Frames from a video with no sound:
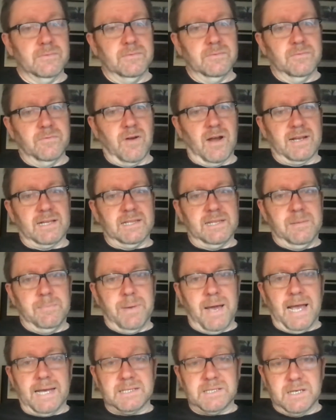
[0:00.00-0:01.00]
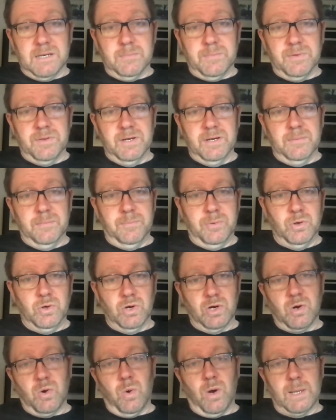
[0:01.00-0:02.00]
frankly backs up the poor
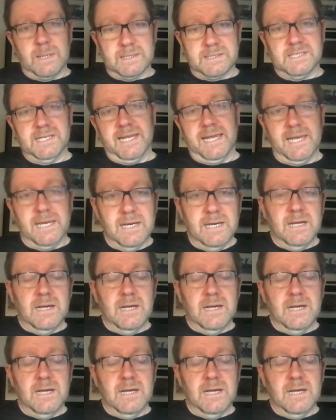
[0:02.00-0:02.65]
quality